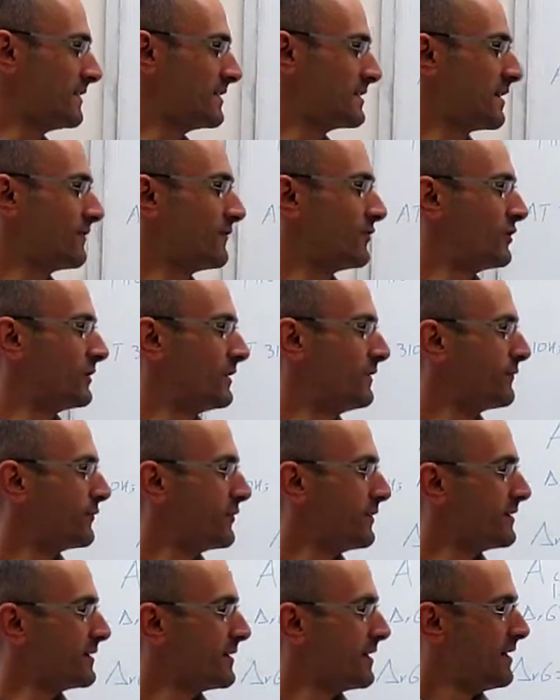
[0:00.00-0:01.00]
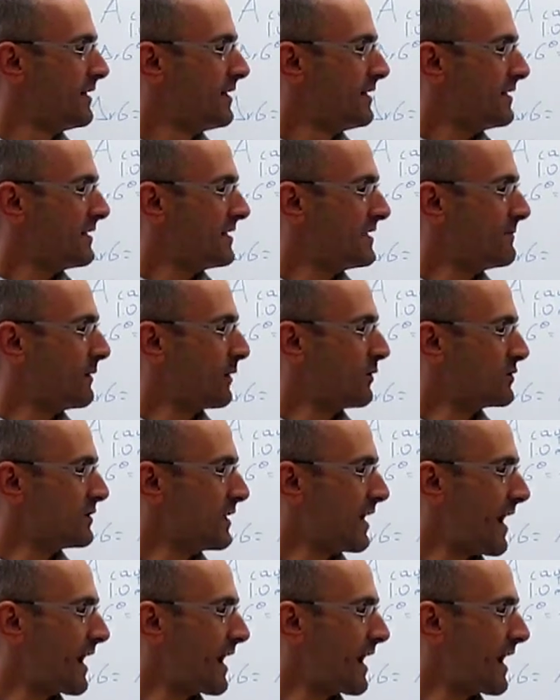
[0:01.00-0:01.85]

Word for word: these are very different is because the